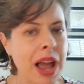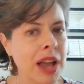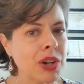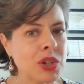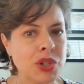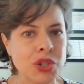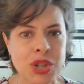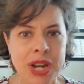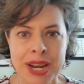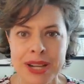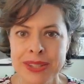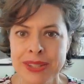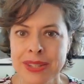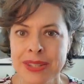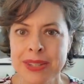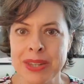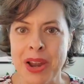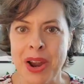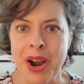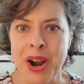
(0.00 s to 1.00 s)

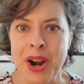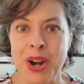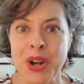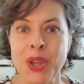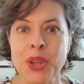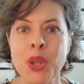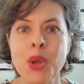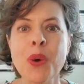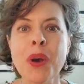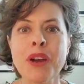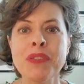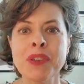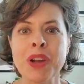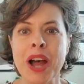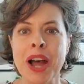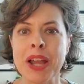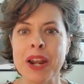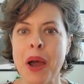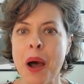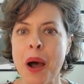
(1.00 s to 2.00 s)
Chances are you have
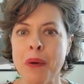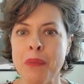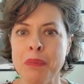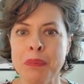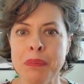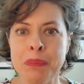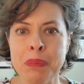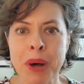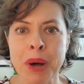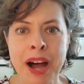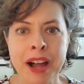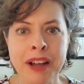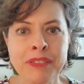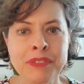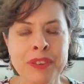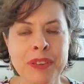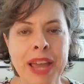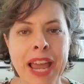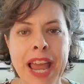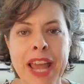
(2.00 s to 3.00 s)
gone
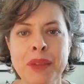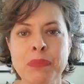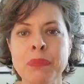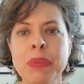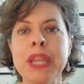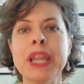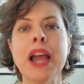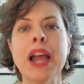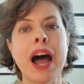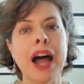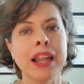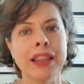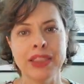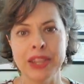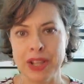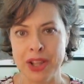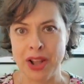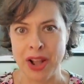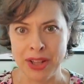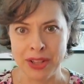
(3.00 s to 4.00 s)
above and beyond
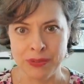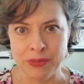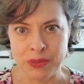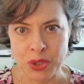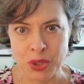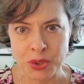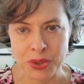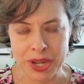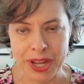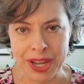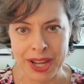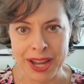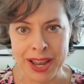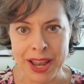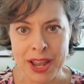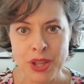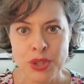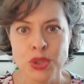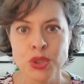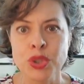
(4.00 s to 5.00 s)
the call of duty,
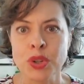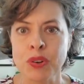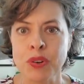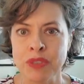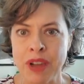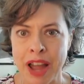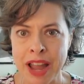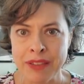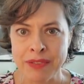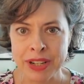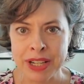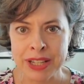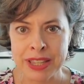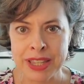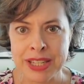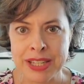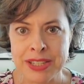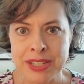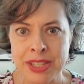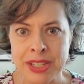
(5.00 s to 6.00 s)
surviving
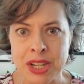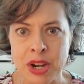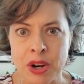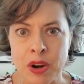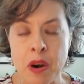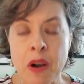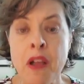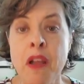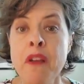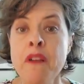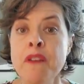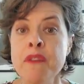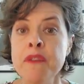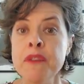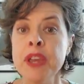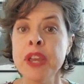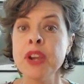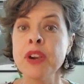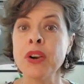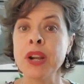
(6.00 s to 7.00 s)
this year,
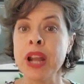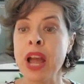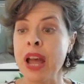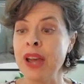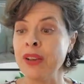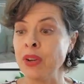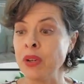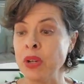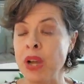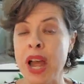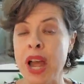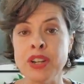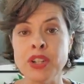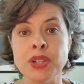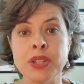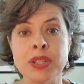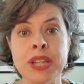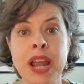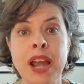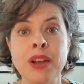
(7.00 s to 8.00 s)
figuring out not
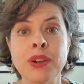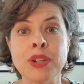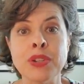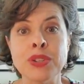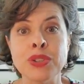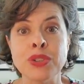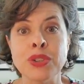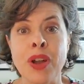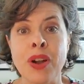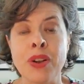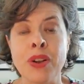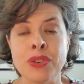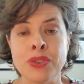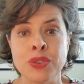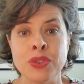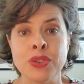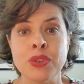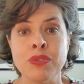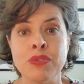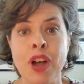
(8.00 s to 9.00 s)
just how to
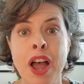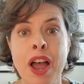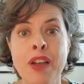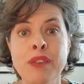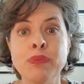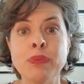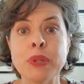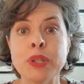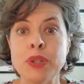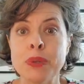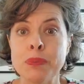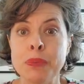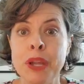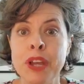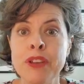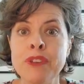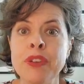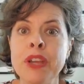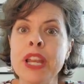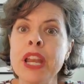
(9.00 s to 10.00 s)
survive, but to
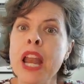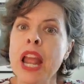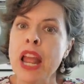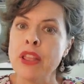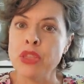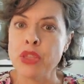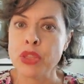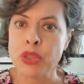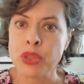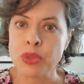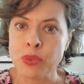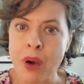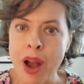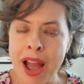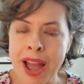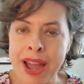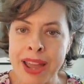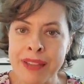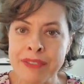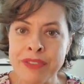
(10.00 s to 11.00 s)
pivot and
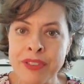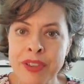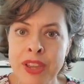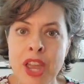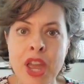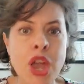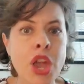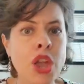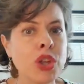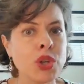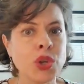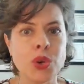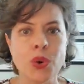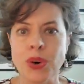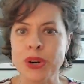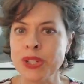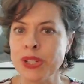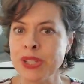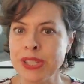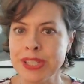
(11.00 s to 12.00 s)
thrive.
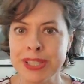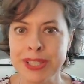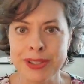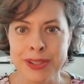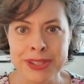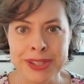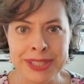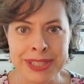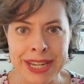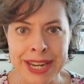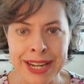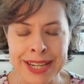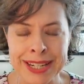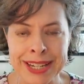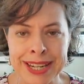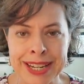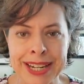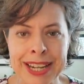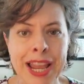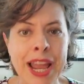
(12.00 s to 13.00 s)
You're still
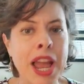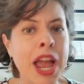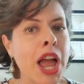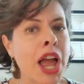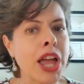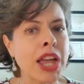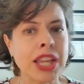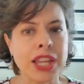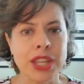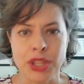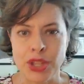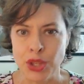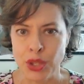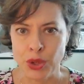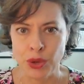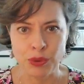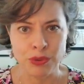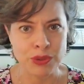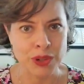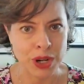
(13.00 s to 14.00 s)
standing.
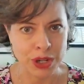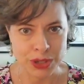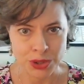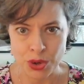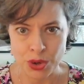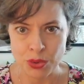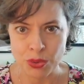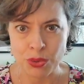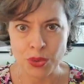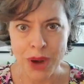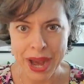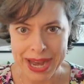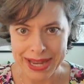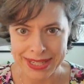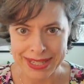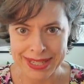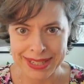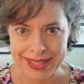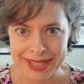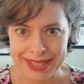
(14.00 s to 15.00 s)
You've done
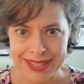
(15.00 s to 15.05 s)
great.